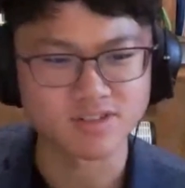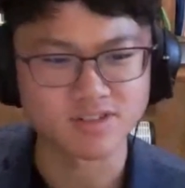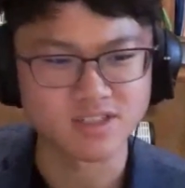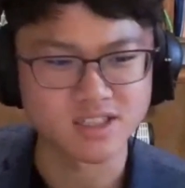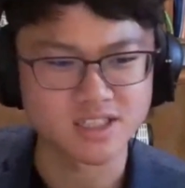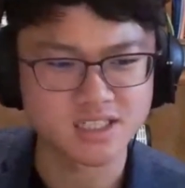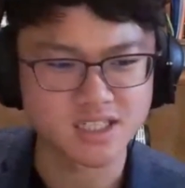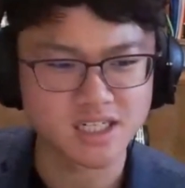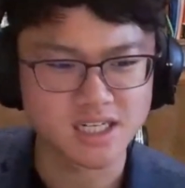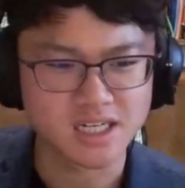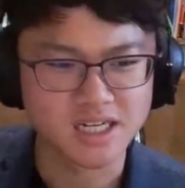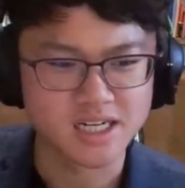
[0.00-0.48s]

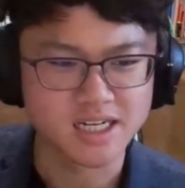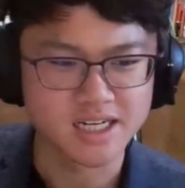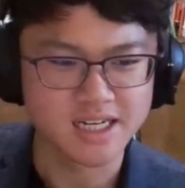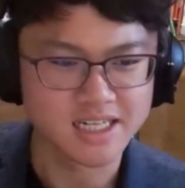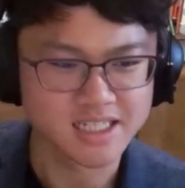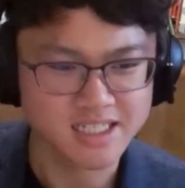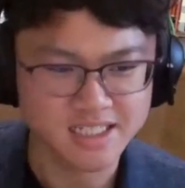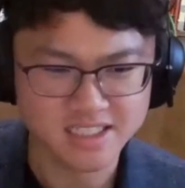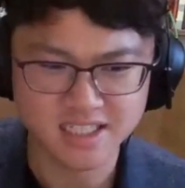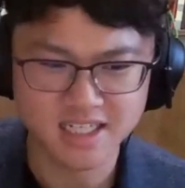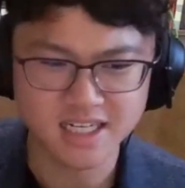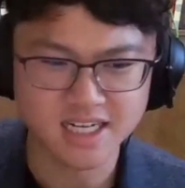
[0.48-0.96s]
And it
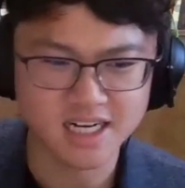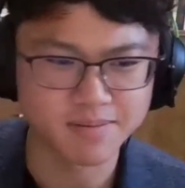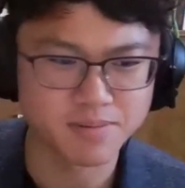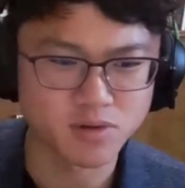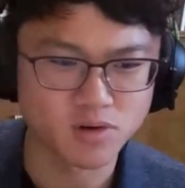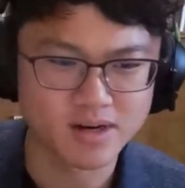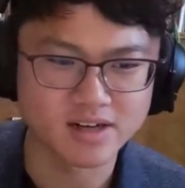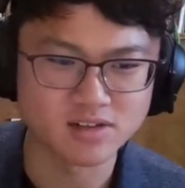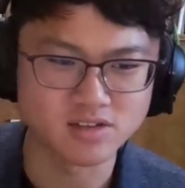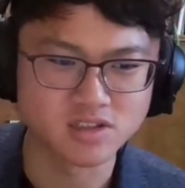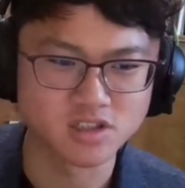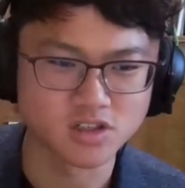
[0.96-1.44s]
doesn't come
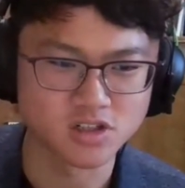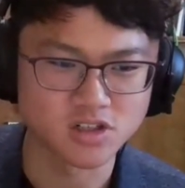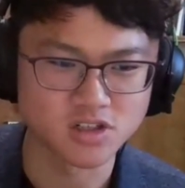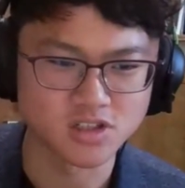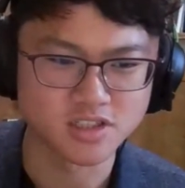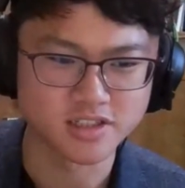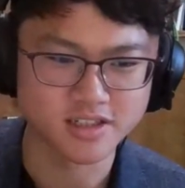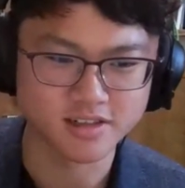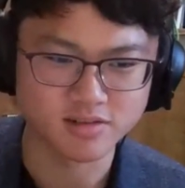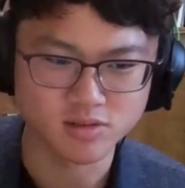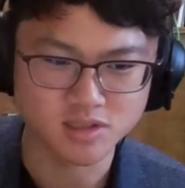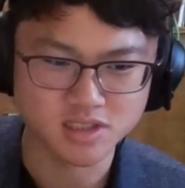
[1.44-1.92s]
around a
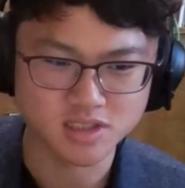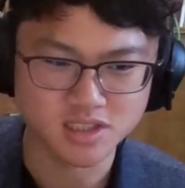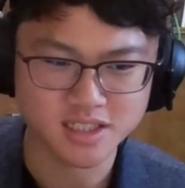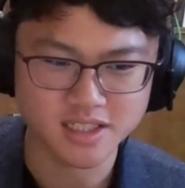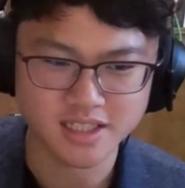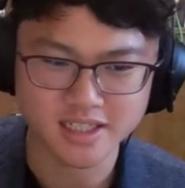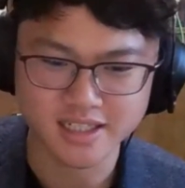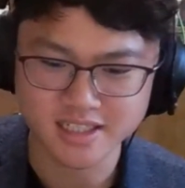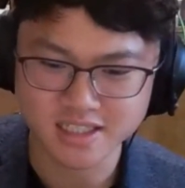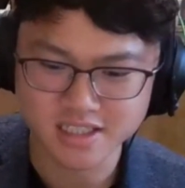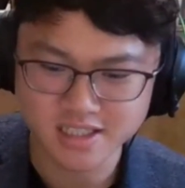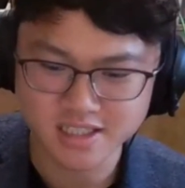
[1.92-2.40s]
lot, I would
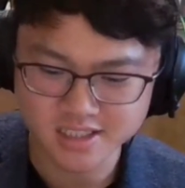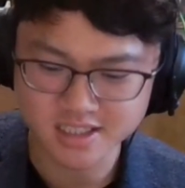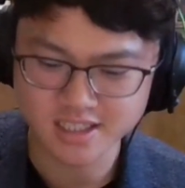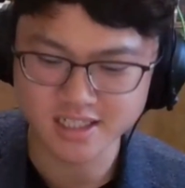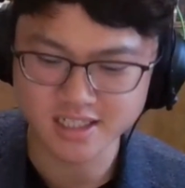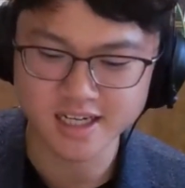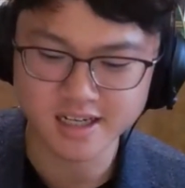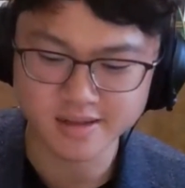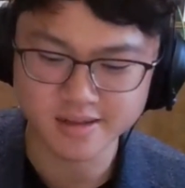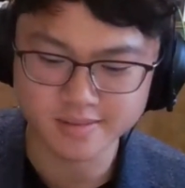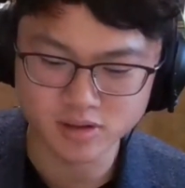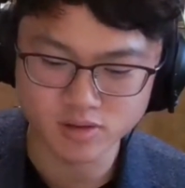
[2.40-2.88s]
say, and it doesn't
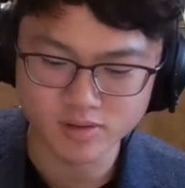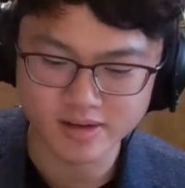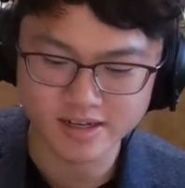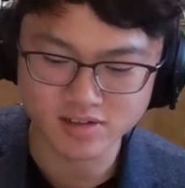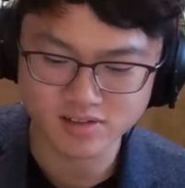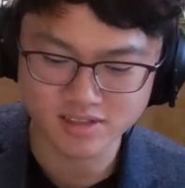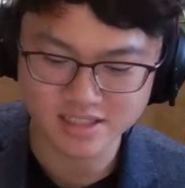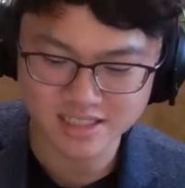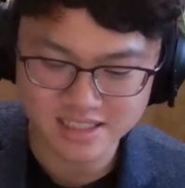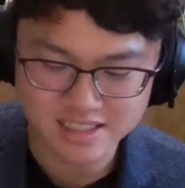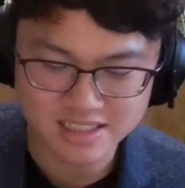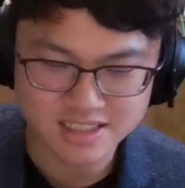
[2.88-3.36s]
come
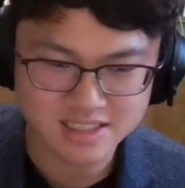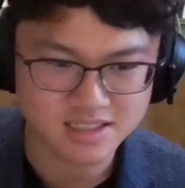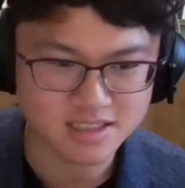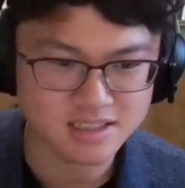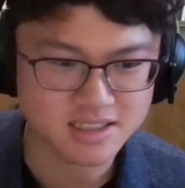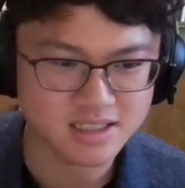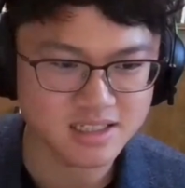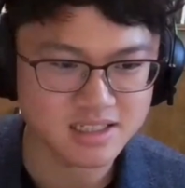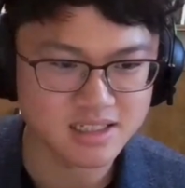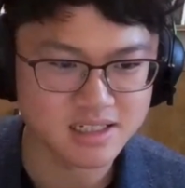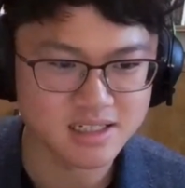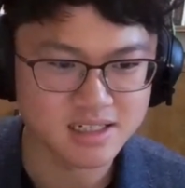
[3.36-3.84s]
around
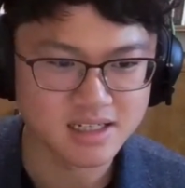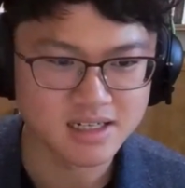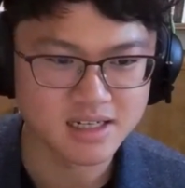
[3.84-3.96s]
easily.